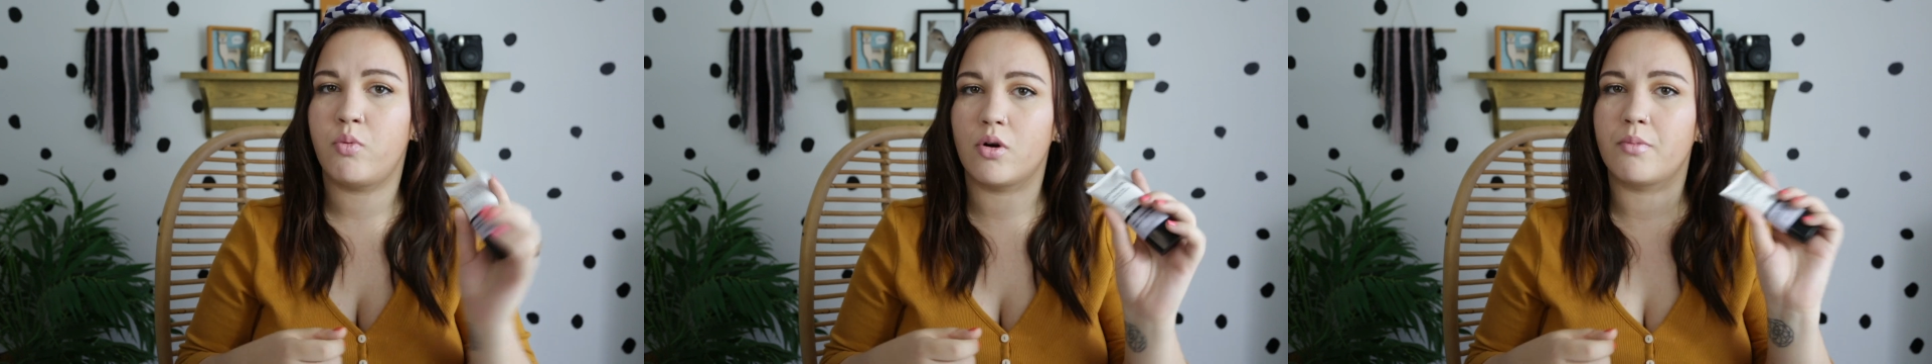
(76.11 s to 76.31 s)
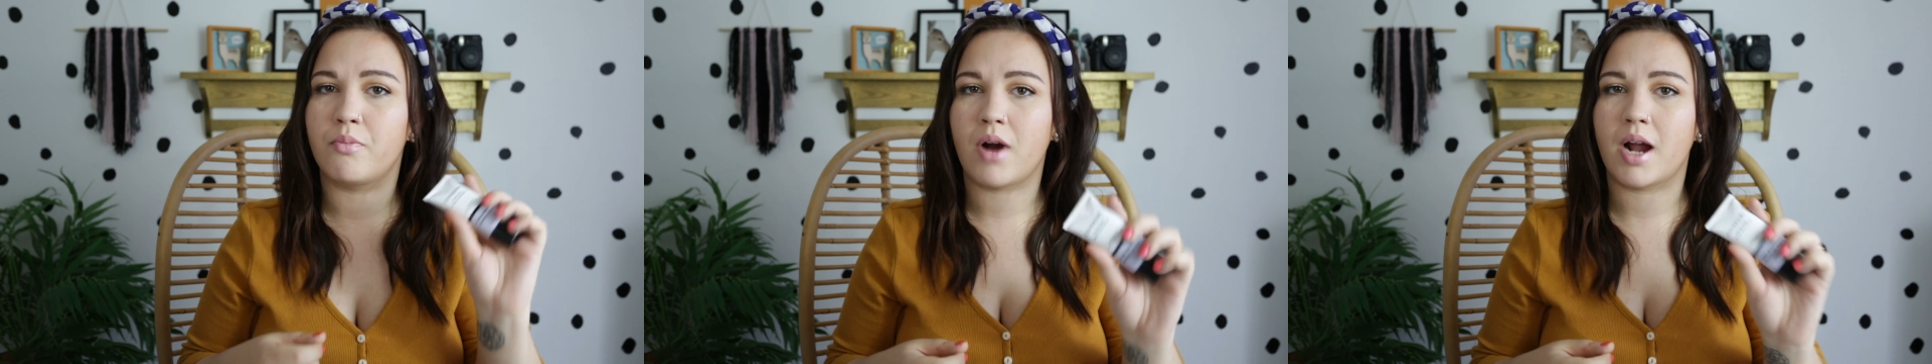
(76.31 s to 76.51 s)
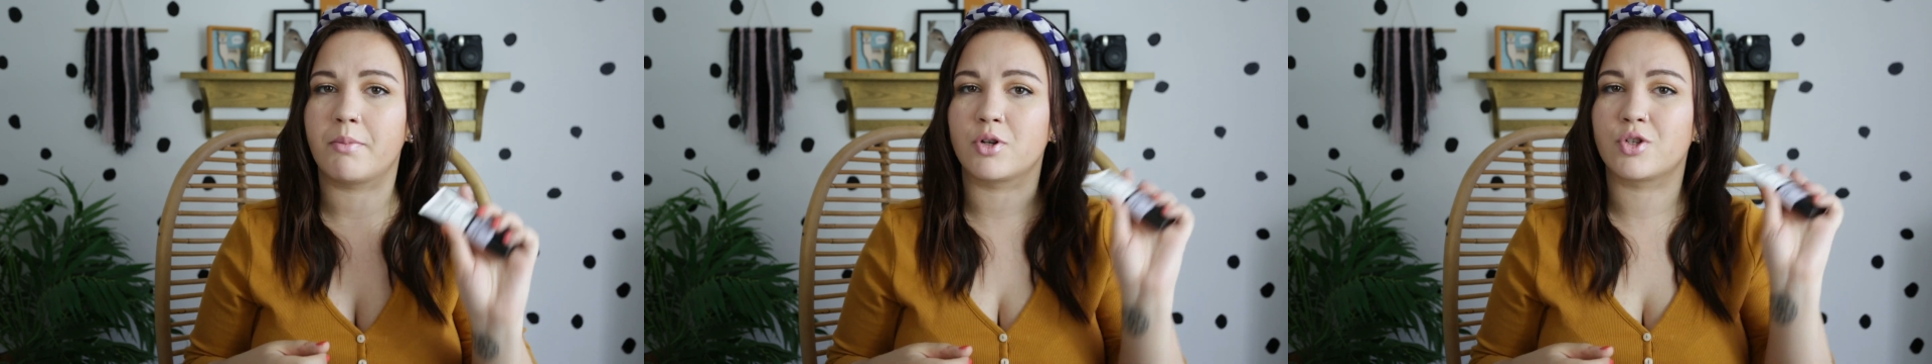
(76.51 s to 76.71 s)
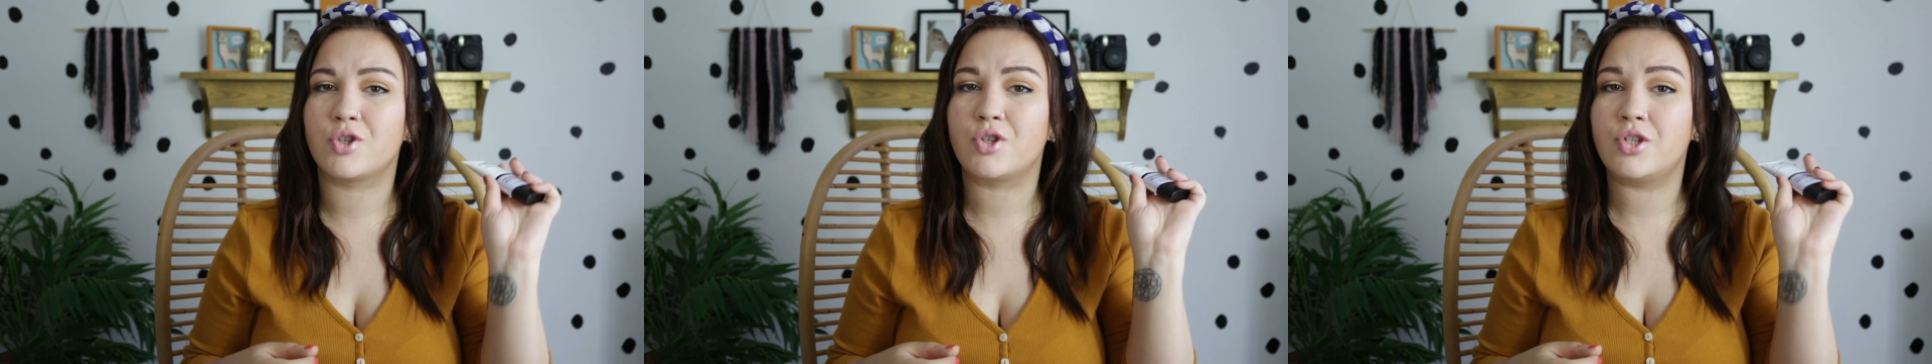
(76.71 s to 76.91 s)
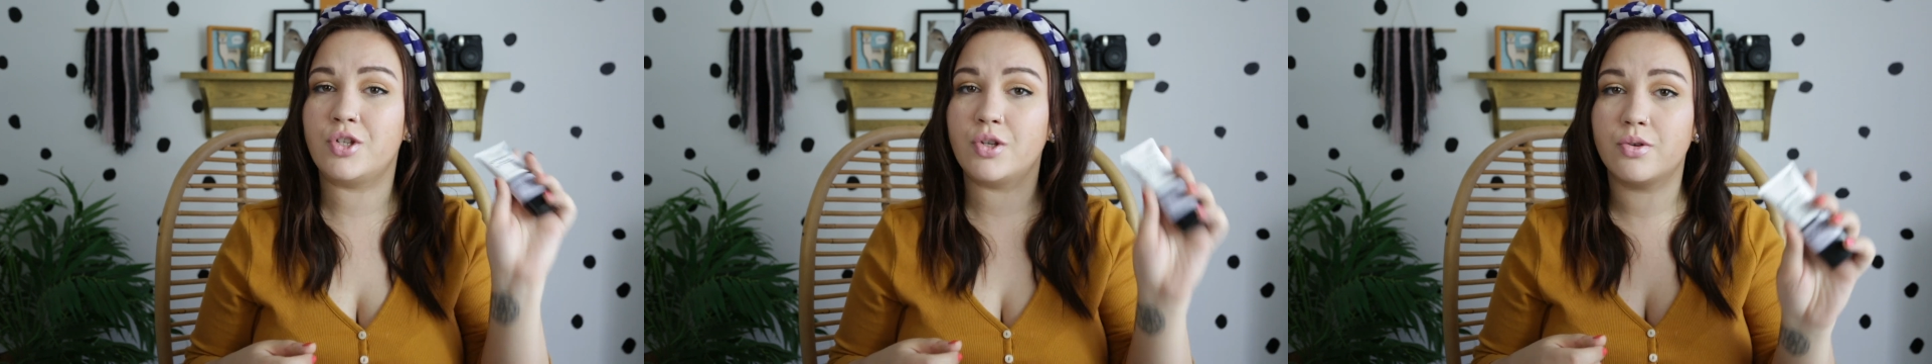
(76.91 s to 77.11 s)
pore primers
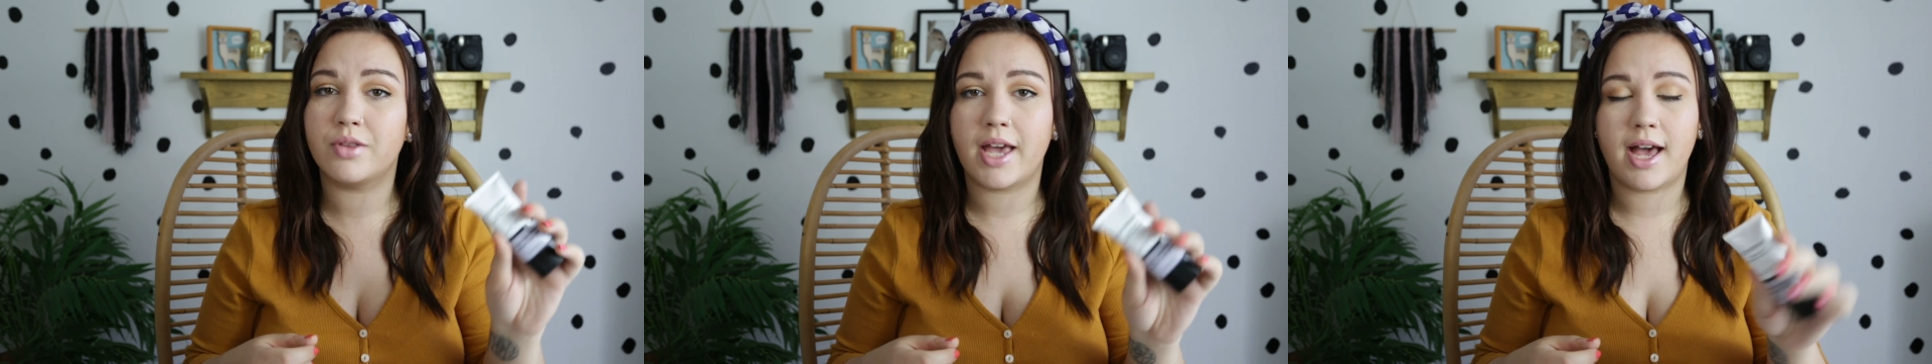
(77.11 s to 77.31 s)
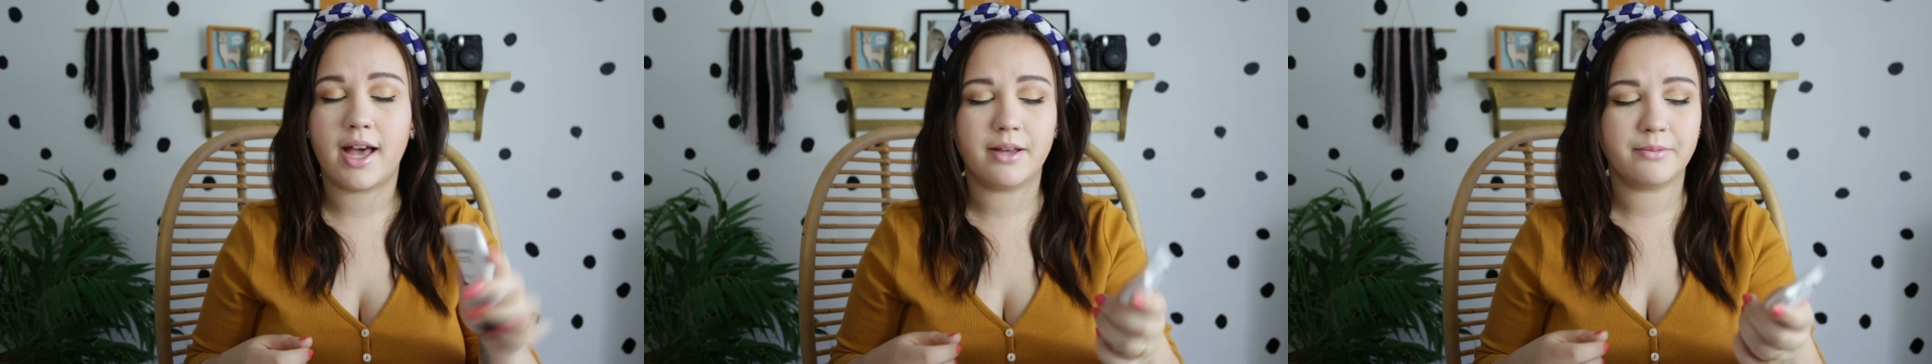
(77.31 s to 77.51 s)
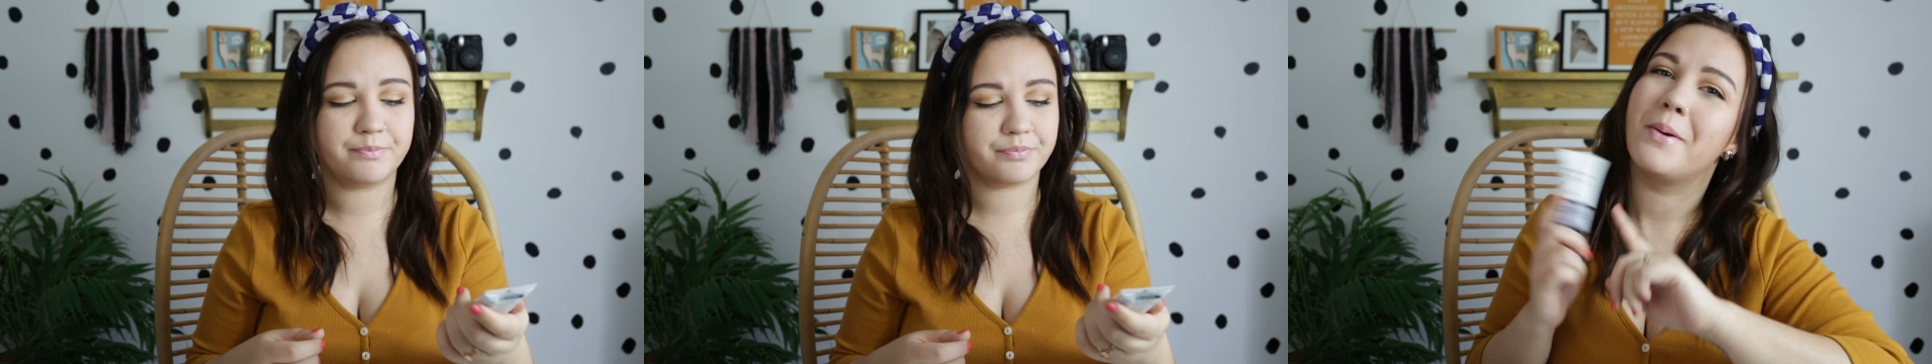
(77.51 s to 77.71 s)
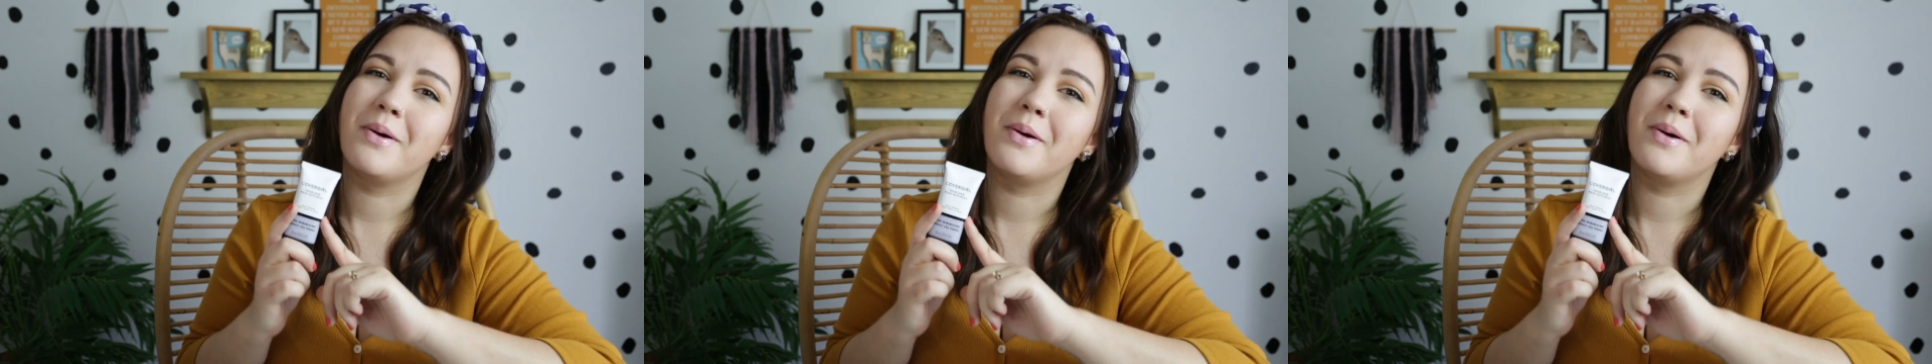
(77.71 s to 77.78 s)
do that,